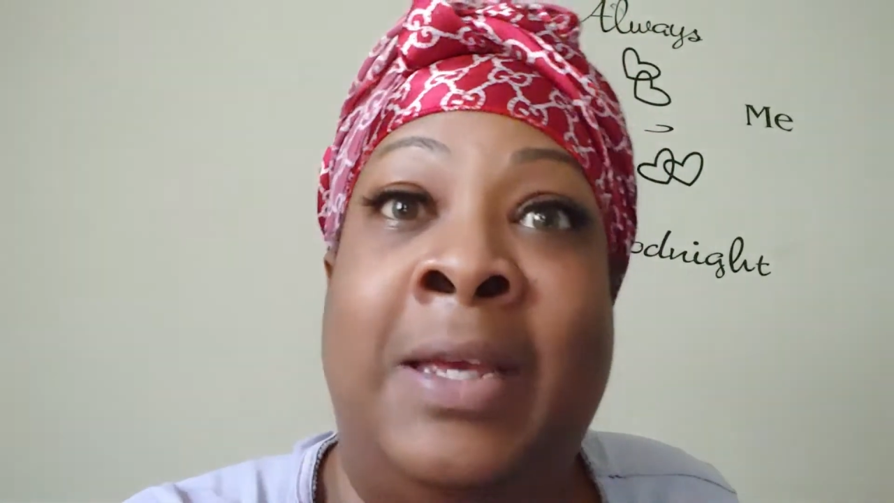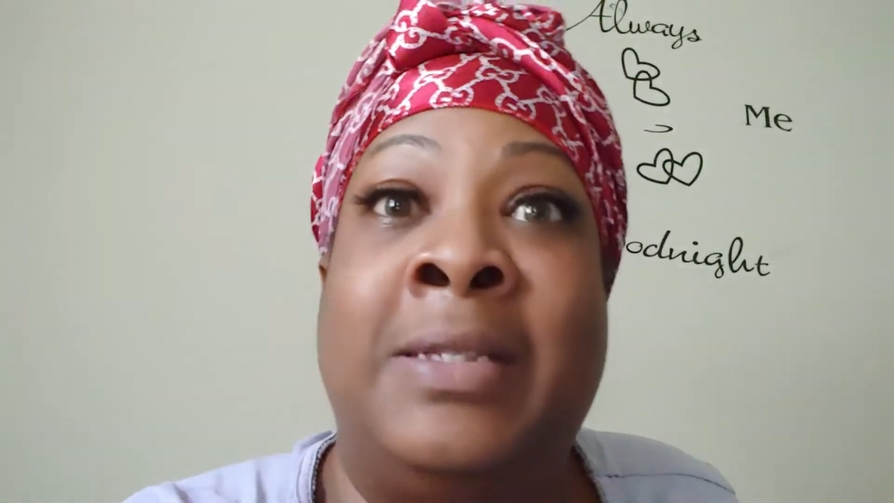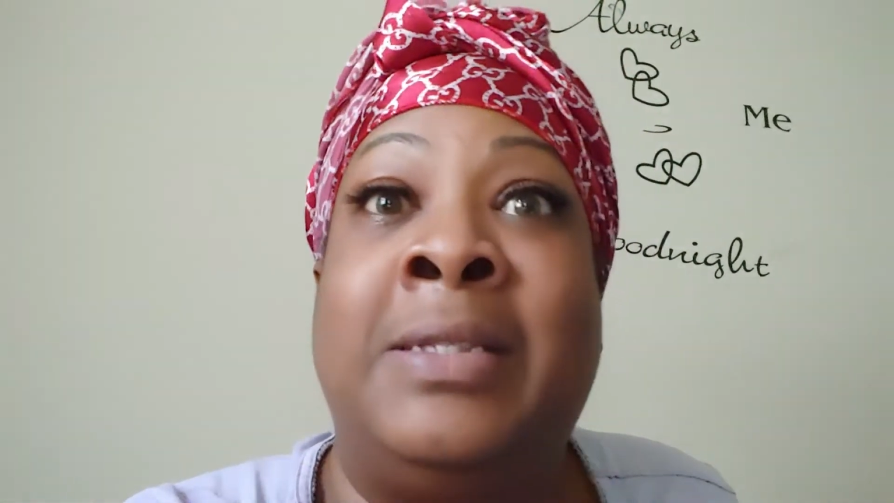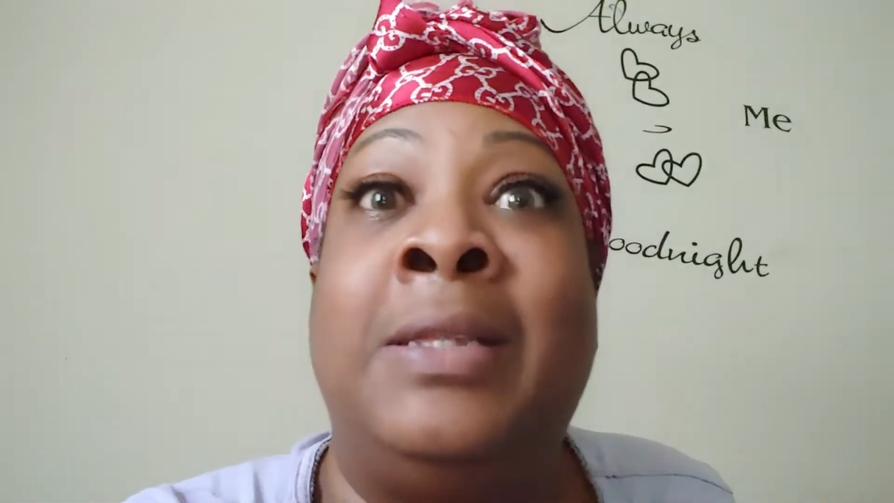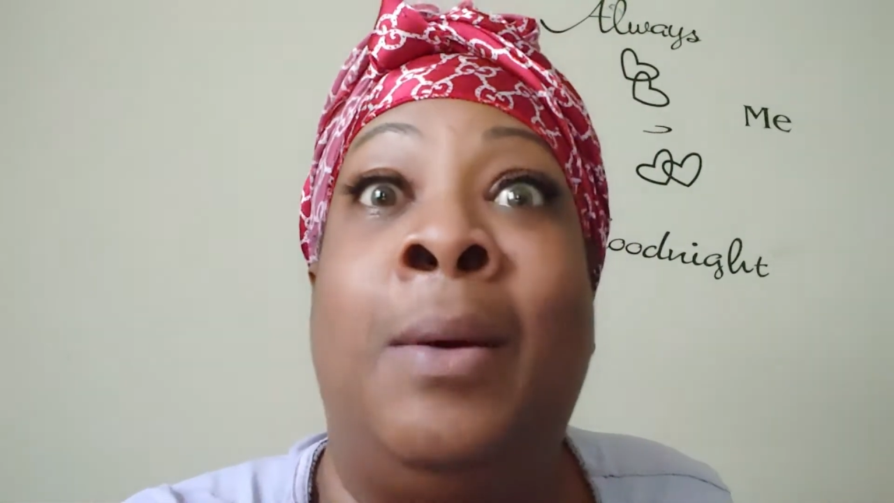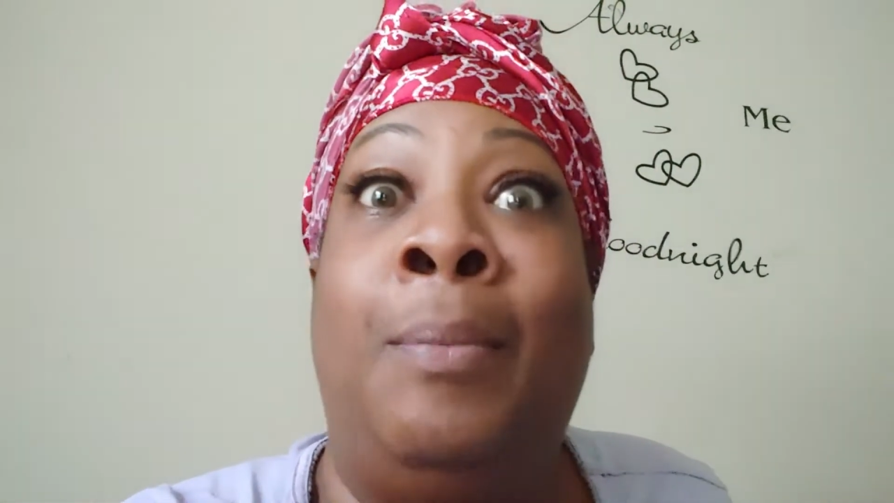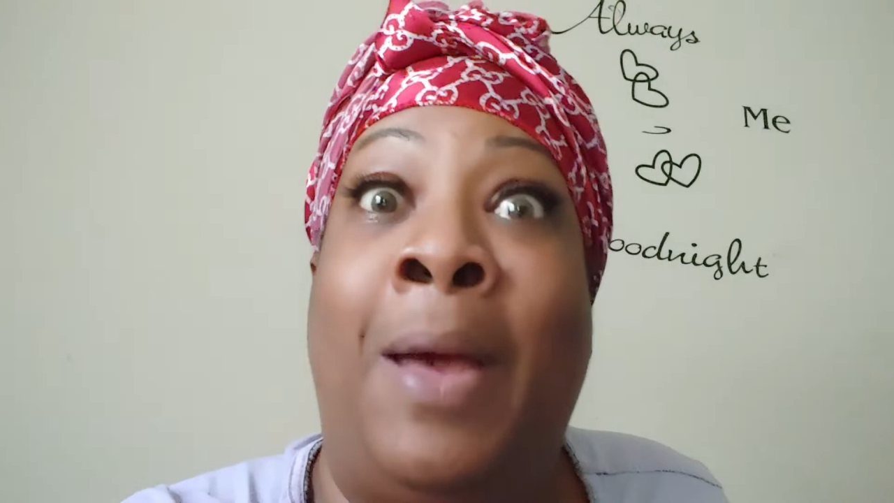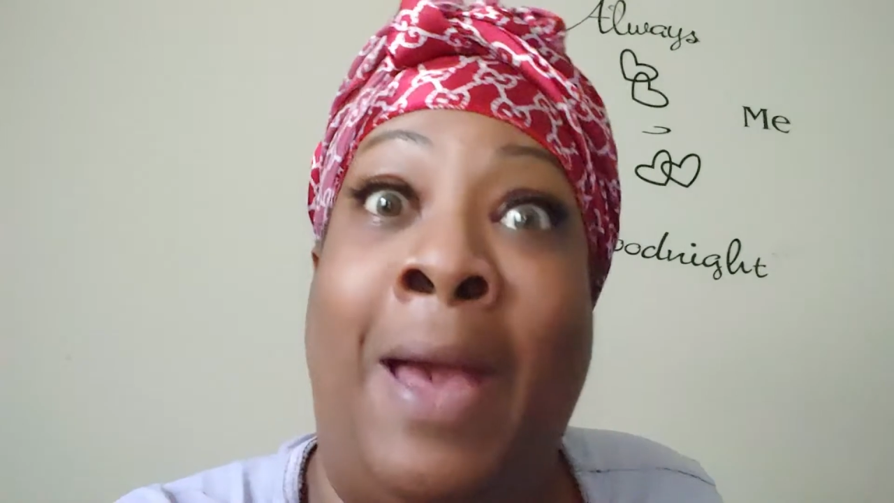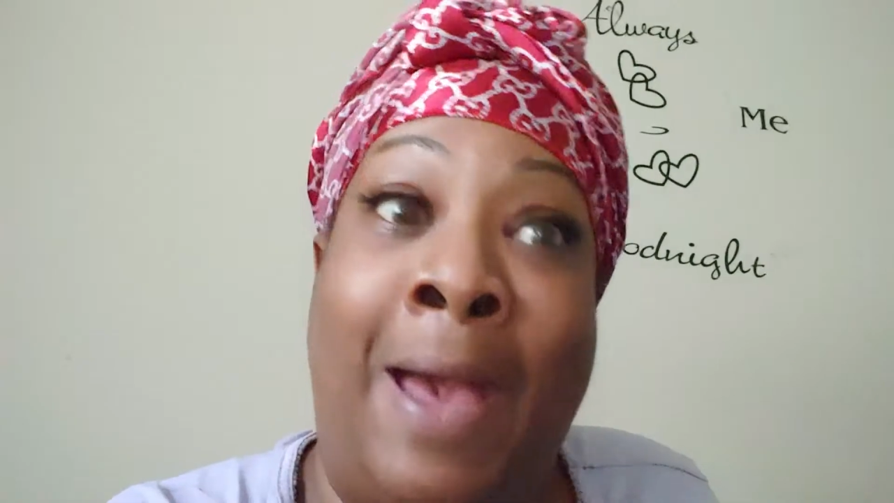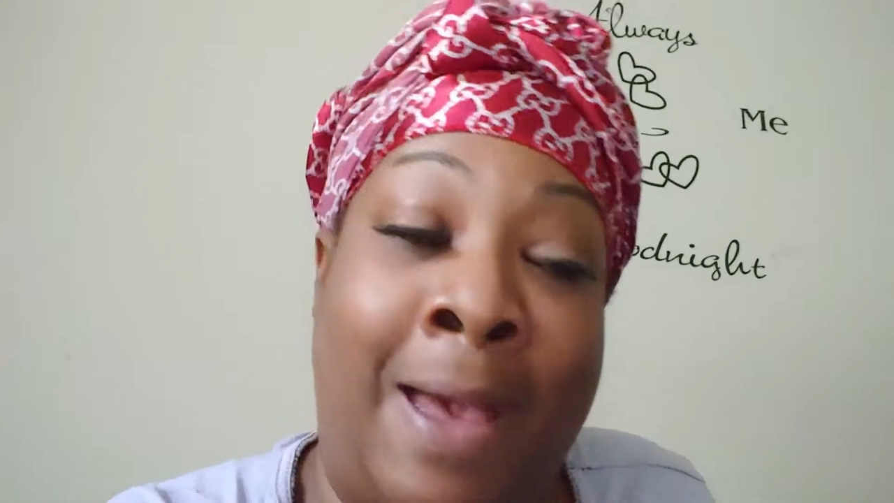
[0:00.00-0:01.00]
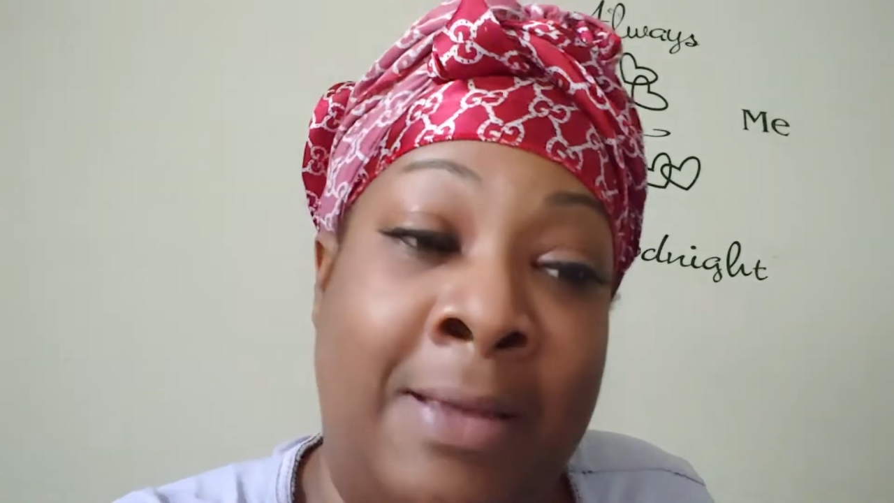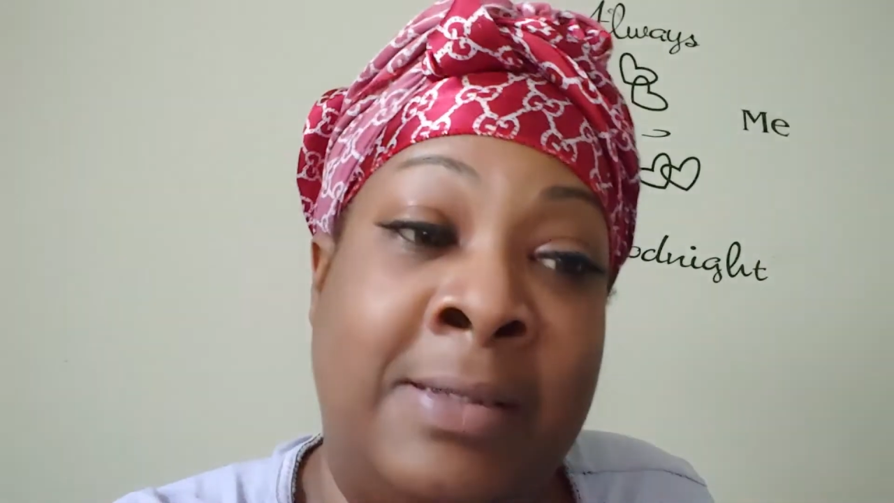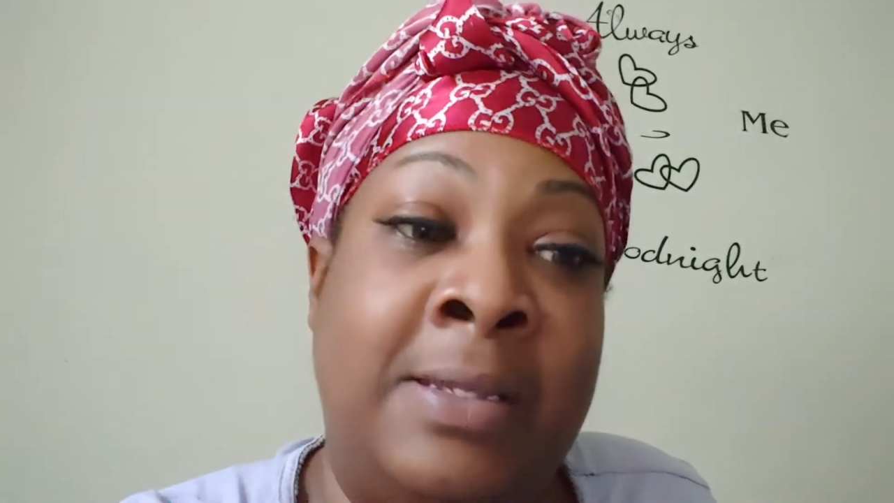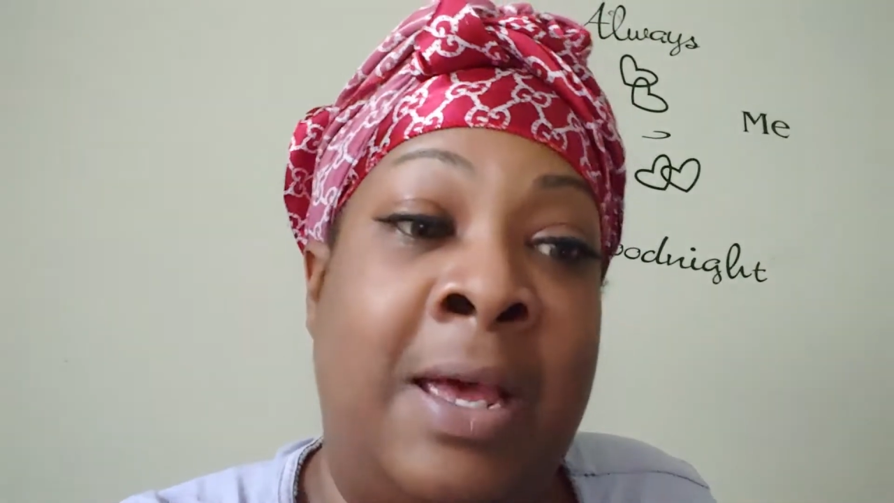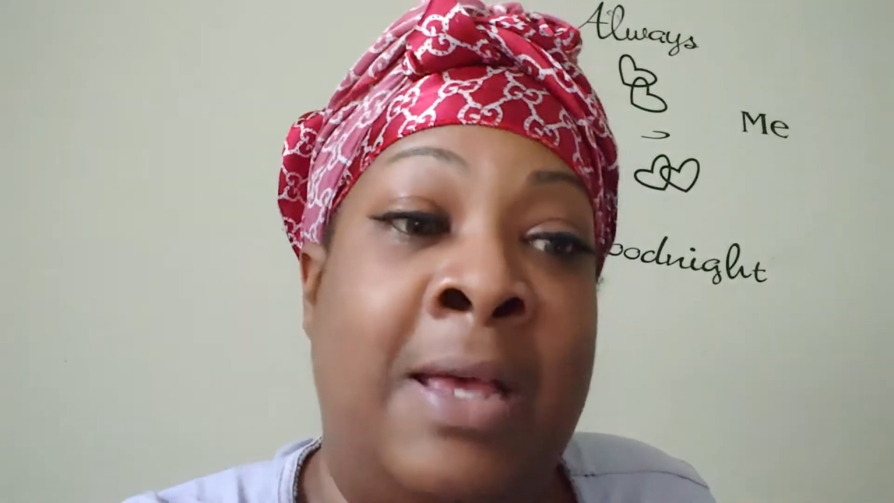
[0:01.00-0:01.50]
it's the past.